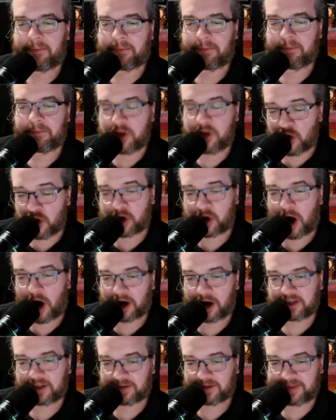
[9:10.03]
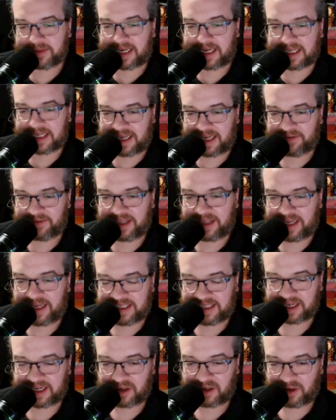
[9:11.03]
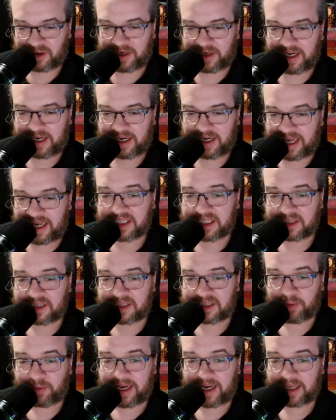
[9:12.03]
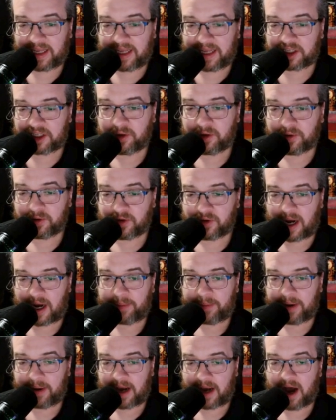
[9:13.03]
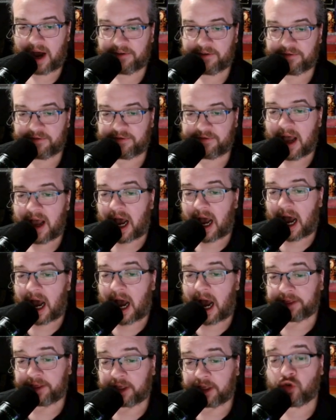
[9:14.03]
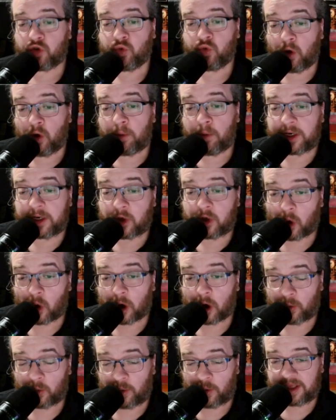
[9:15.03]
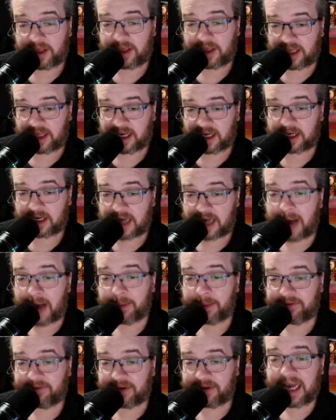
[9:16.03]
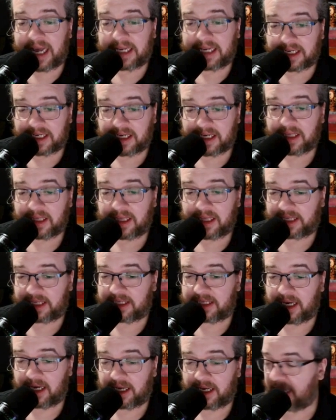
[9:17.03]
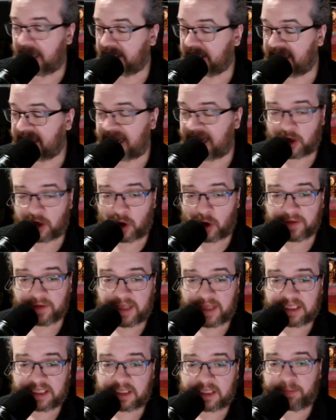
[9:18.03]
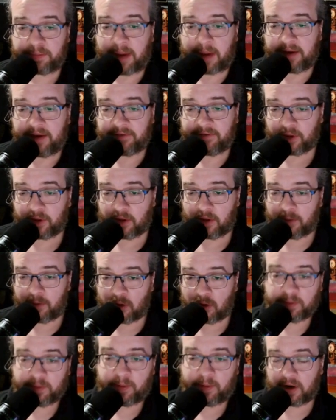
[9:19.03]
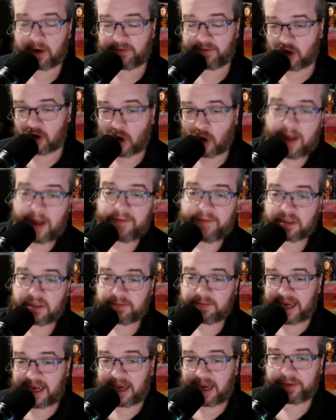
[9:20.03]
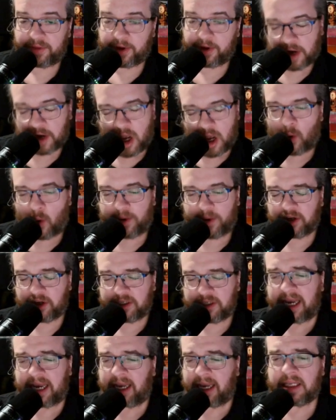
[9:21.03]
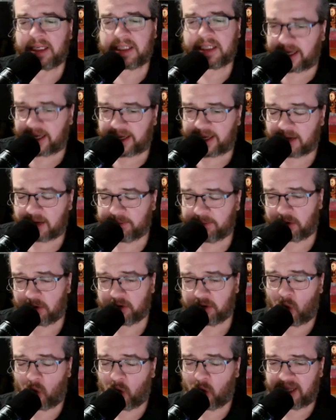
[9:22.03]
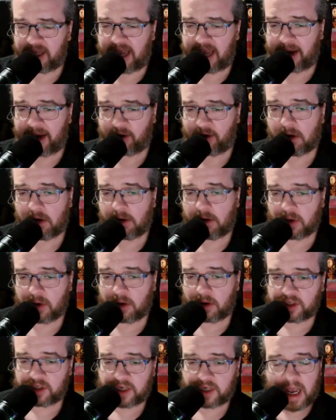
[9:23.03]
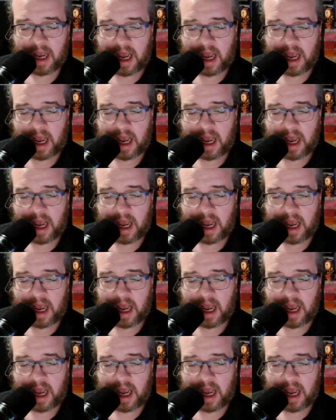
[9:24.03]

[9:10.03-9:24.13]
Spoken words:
new cards from set 7 that he's included, he is splitting the 2-drop of the Troubadour with the common Vanessa that has taken over that spot for the most part. If you don't have Smee out there, whether you're taking the singing approach or the aggro approach,